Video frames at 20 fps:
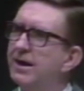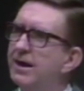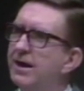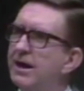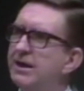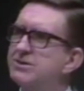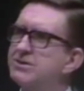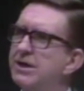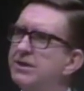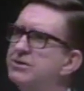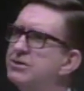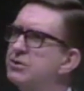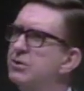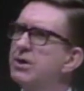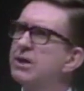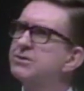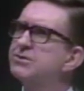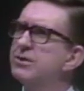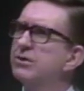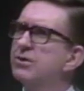I said, Did you
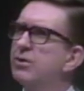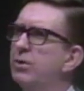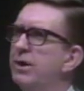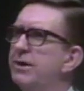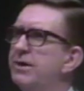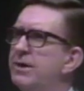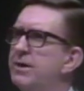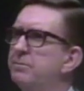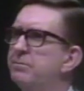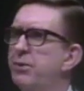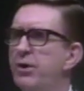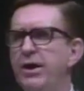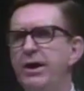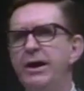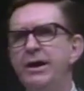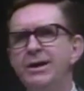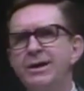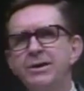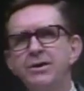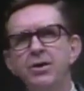also quit
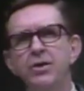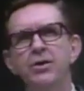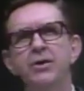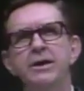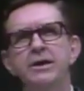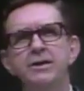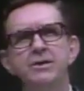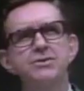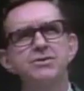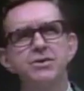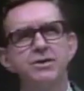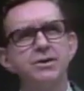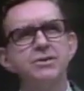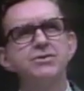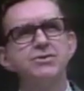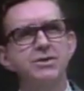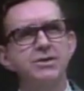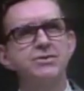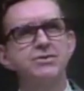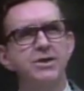praying and going to
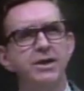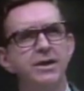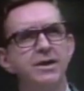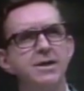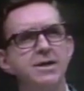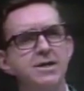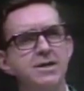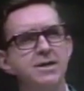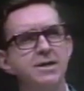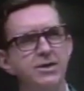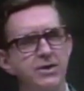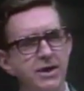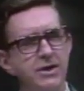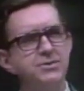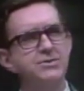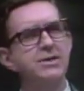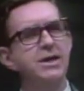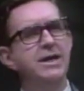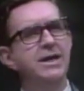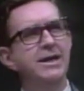church? She said,
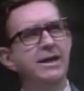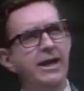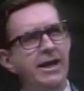Yes.